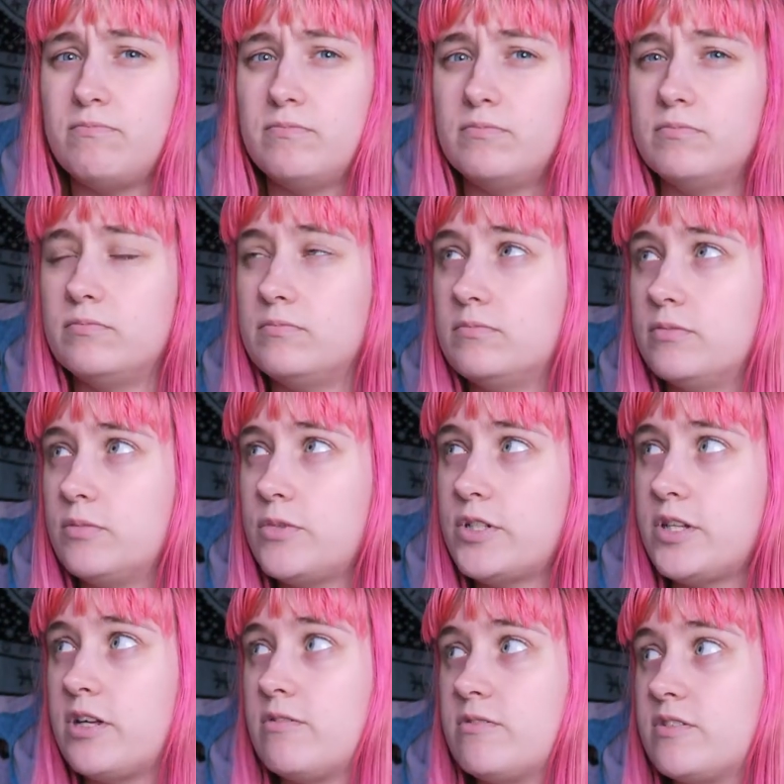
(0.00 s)

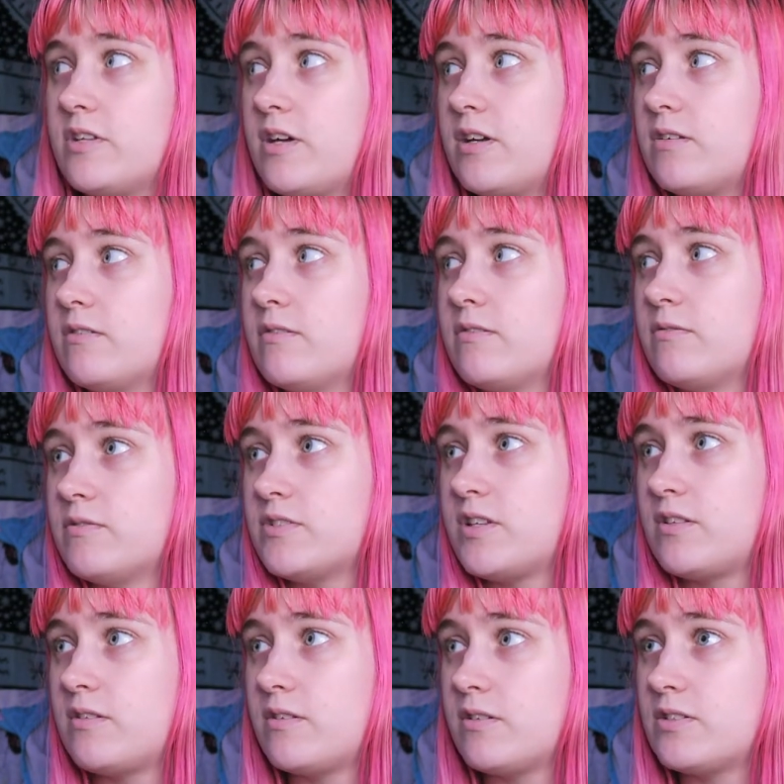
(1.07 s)
what day was that? Was
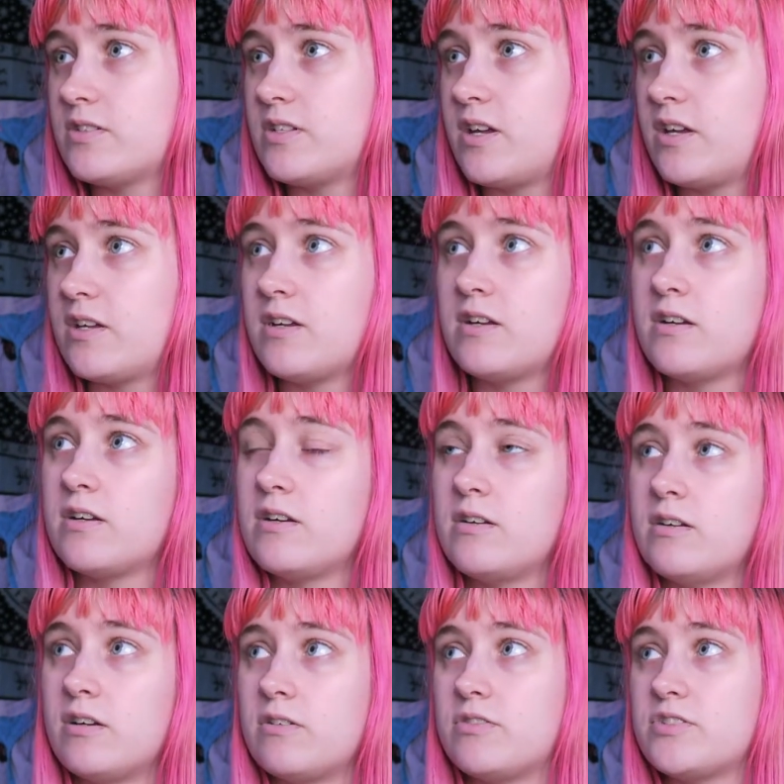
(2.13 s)
that Thursday
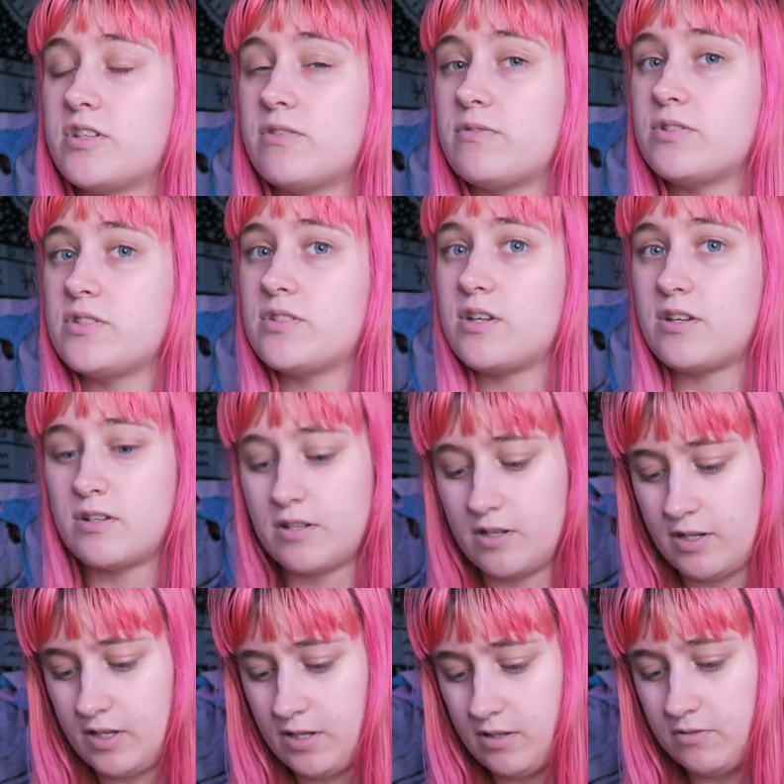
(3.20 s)
or was that Wednesday?
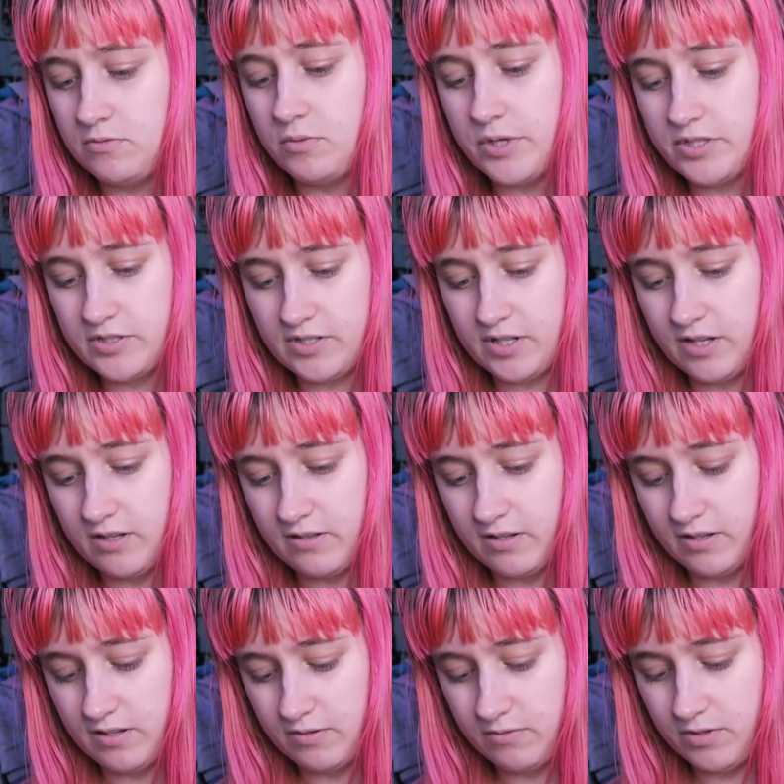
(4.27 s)
Wednesday I
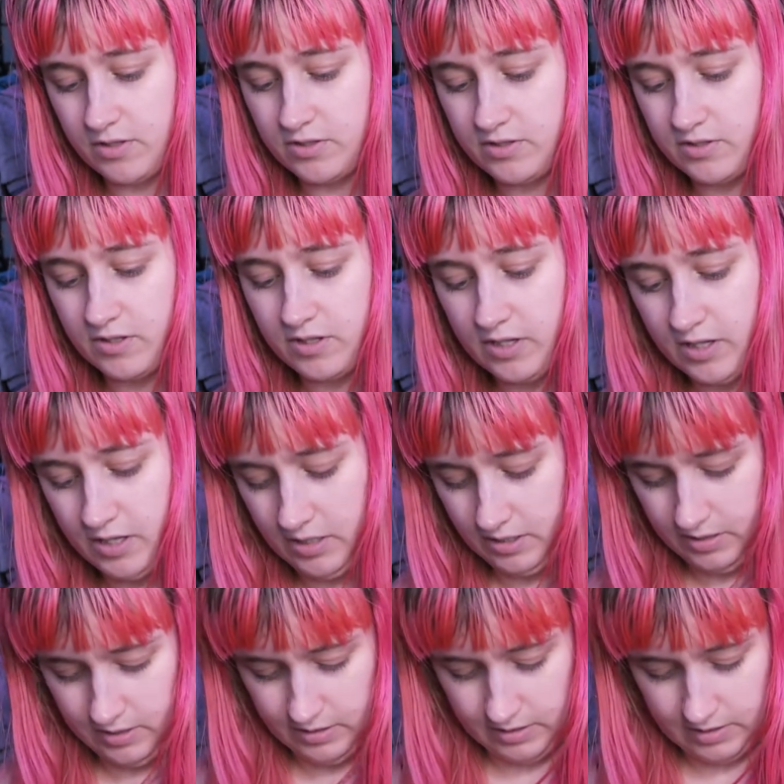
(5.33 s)
think it was.
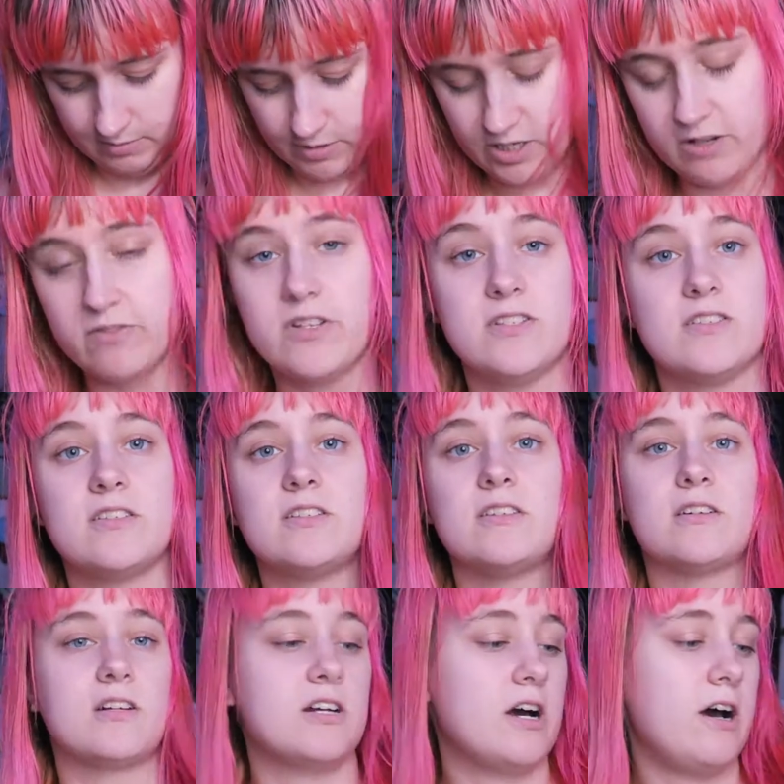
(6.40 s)
I mean, I've
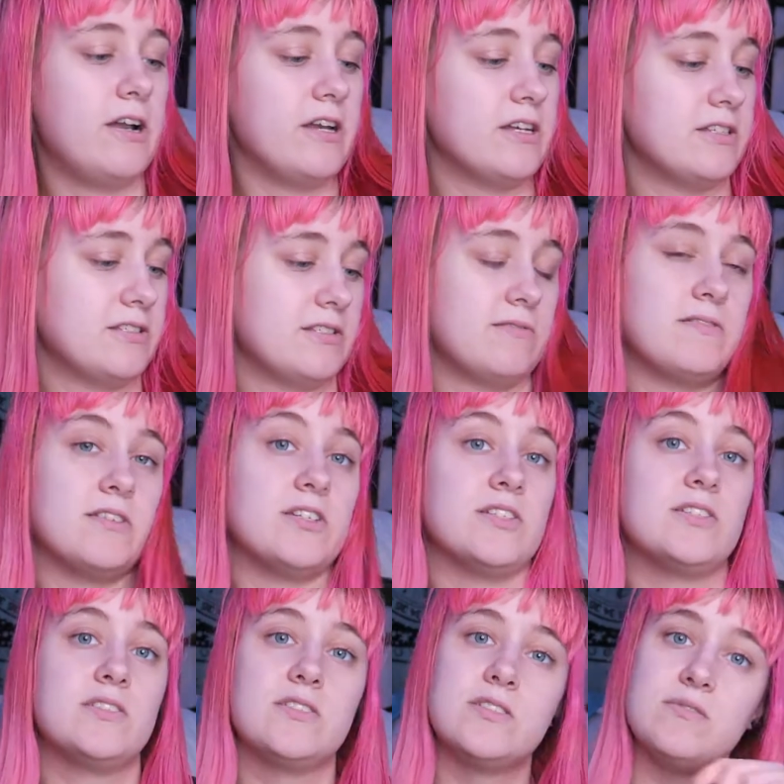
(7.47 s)
considered cutting some of
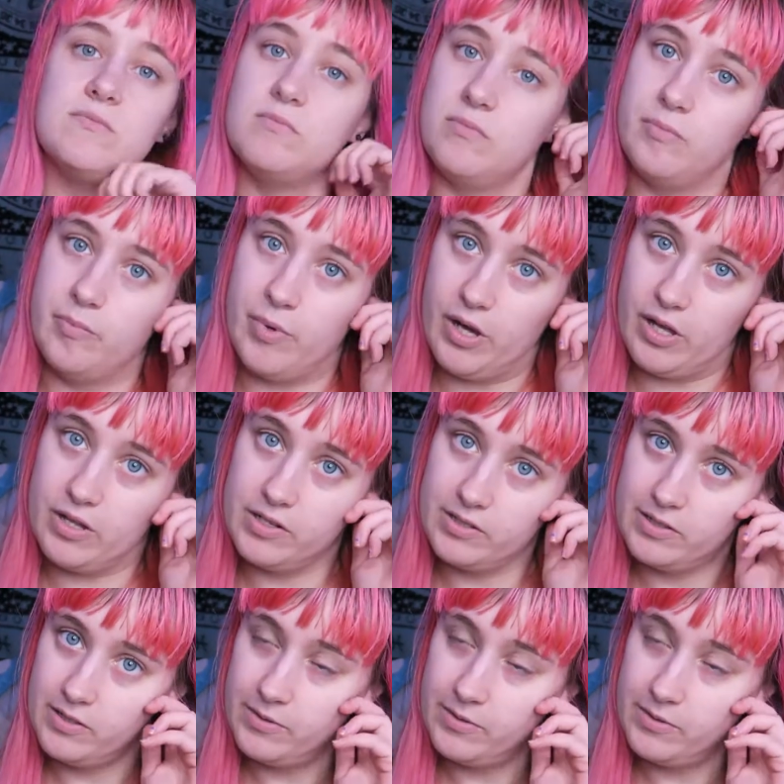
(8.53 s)
this, but